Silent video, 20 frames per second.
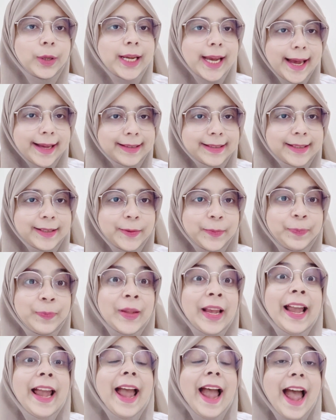Yes
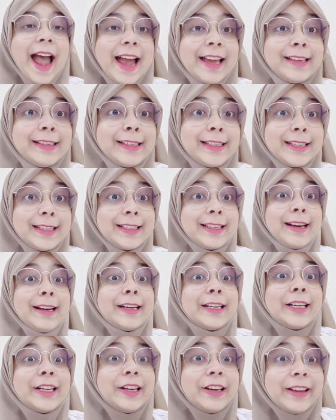and it is
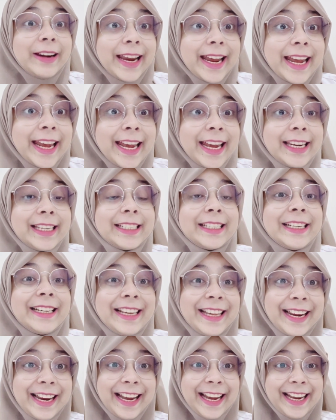a great
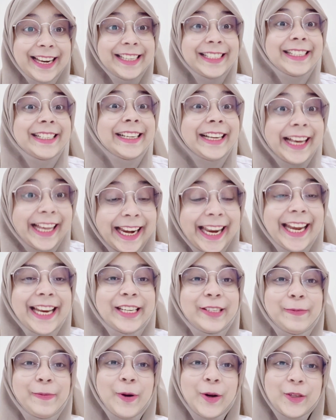great
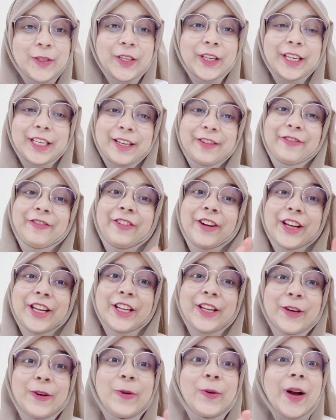great opportunity for
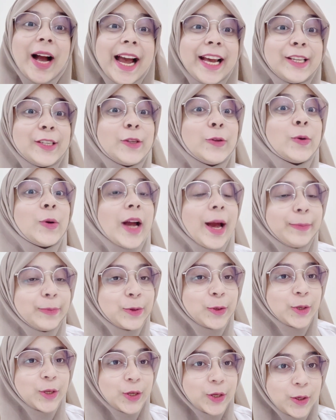you guys to
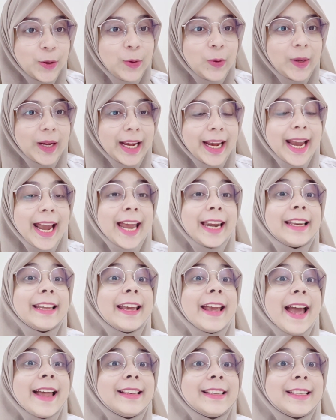come to UK
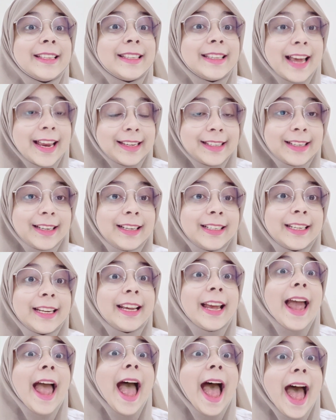and get settled
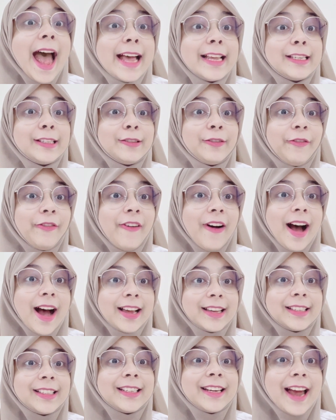as
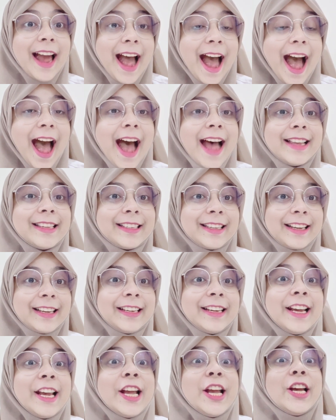fast as
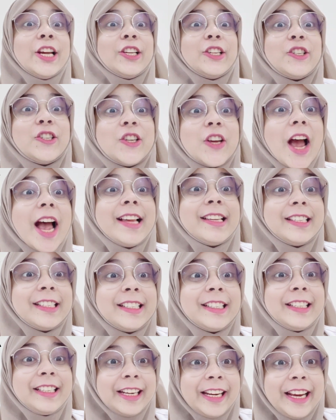in just
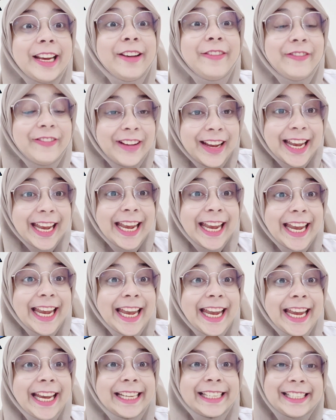3
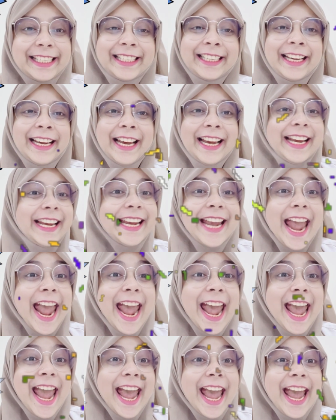weeks
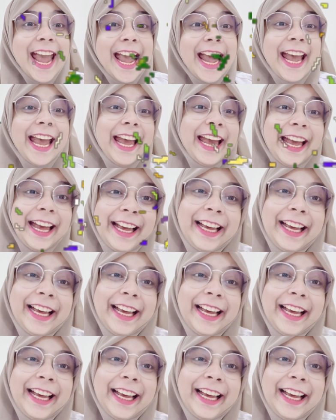yay